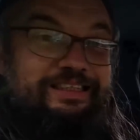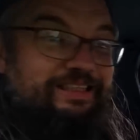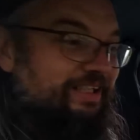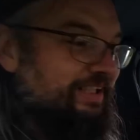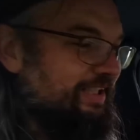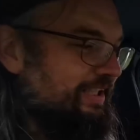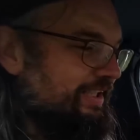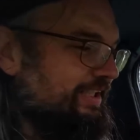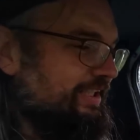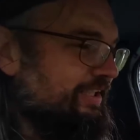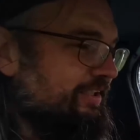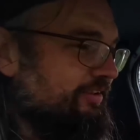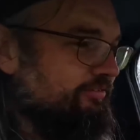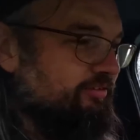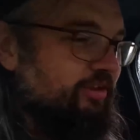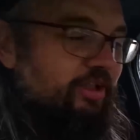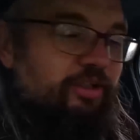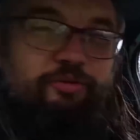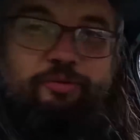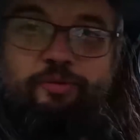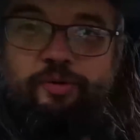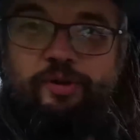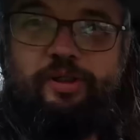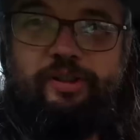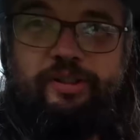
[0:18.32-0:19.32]
Hey,
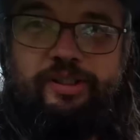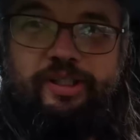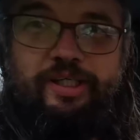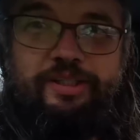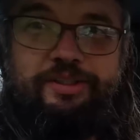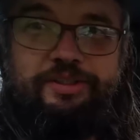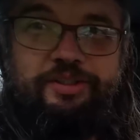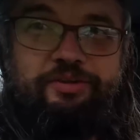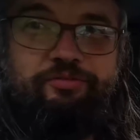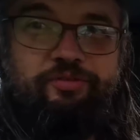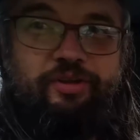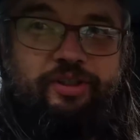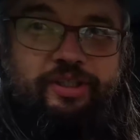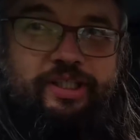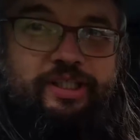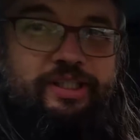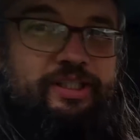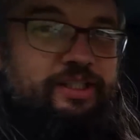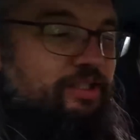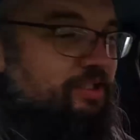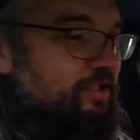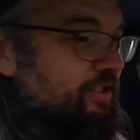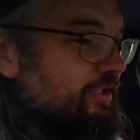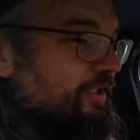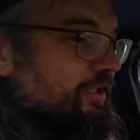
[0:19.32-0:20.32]
right, we've got the engine
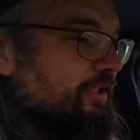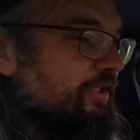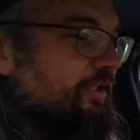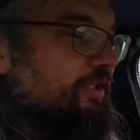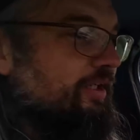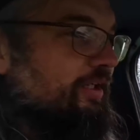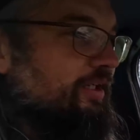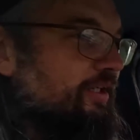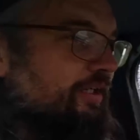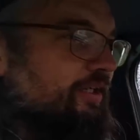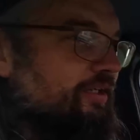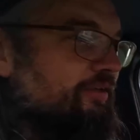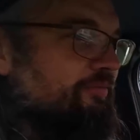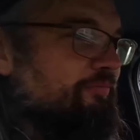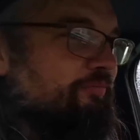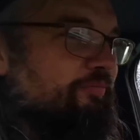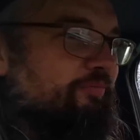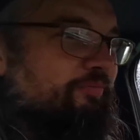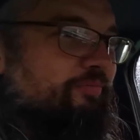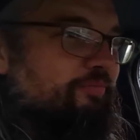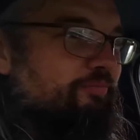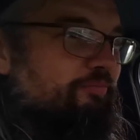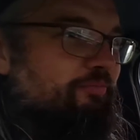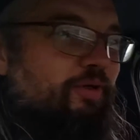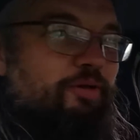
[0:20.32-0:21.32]
running.
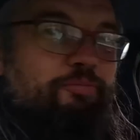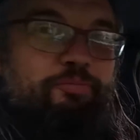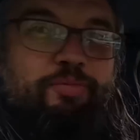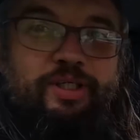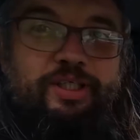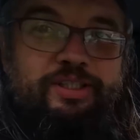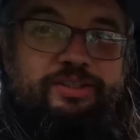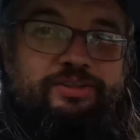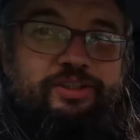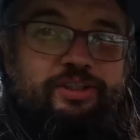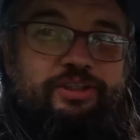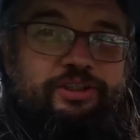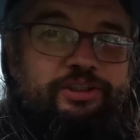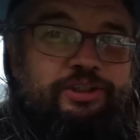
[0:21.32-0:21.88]
My biggest